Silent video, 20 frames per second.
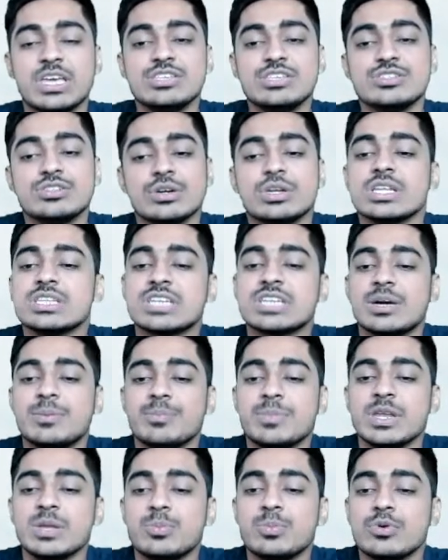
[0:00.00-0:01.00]
insurance
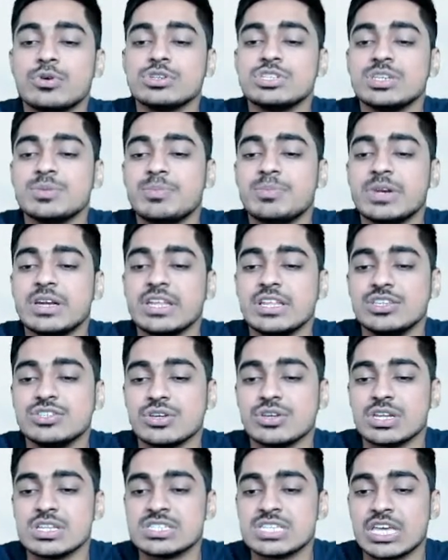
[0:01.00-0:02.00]
company. Post shipment
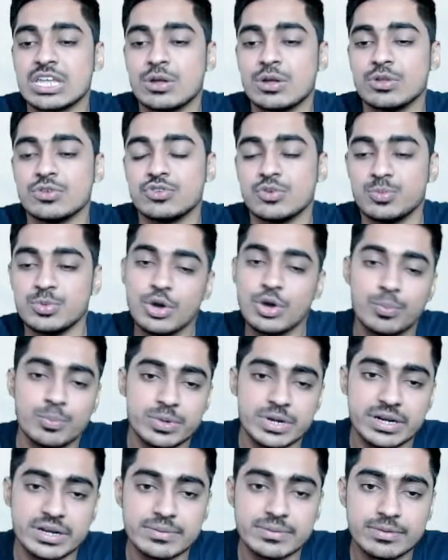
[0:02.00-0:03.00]
insurance can also be
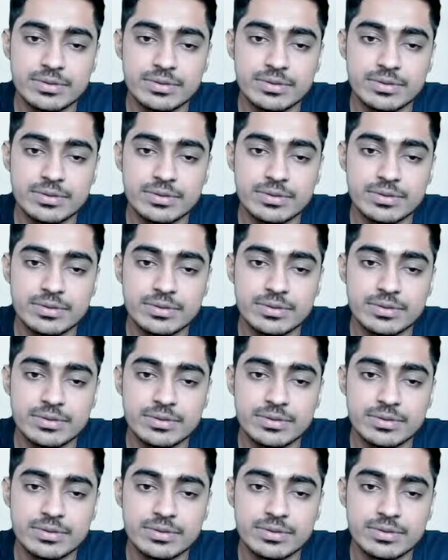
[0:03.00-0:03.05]
opted.